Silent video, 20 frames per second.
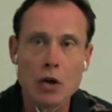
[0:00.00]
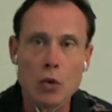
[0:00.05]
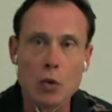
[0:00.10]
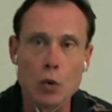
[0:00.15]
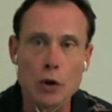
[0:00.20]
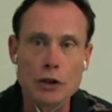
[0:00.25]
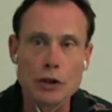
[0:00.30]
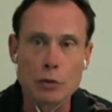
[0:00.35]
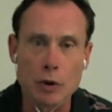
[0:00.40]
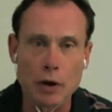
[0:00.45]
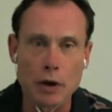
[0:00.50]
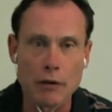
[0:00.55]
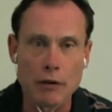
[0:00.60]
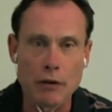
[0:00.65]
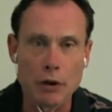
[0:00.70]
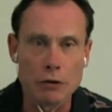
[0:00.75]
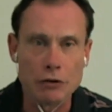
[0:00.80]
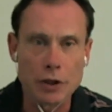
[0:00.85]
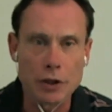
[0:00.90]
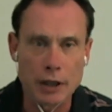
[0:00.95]
Which one of
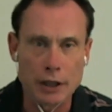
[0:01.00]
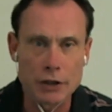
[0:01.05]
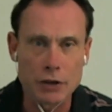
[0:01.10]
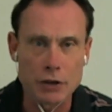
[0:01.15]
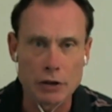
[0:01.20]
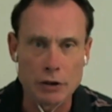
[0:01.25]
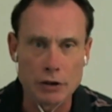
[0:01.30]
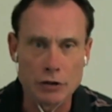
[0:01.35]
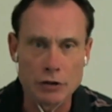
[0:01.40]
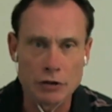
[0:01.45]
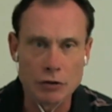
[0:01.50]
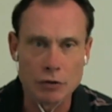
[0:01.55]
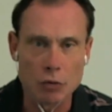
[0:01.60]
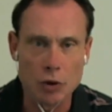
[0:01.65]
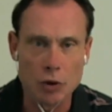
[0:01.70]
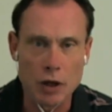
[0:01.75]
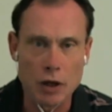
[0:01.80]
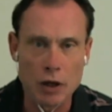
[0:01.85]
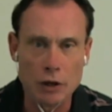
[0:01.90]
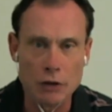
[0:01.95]
those touches
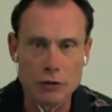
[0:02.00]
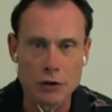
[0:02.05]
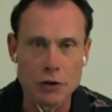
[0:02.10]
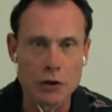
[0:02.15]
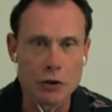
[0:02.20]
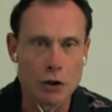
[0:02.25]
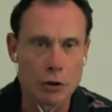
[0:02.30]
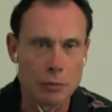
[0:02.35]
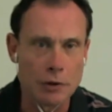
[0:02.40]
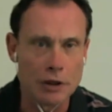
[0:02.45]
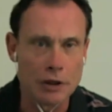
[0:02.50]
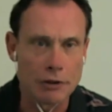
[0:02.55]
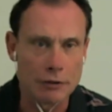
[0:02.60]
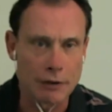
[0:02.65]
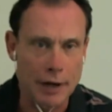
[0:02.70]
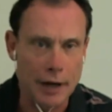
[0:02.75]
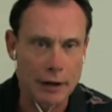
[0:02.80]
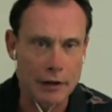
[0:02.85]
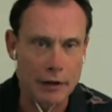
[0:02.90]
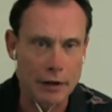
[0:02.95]
was the determining
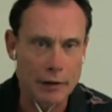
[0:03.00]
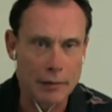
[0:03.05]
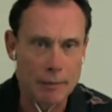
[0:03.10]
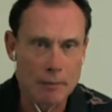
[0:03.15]
factor?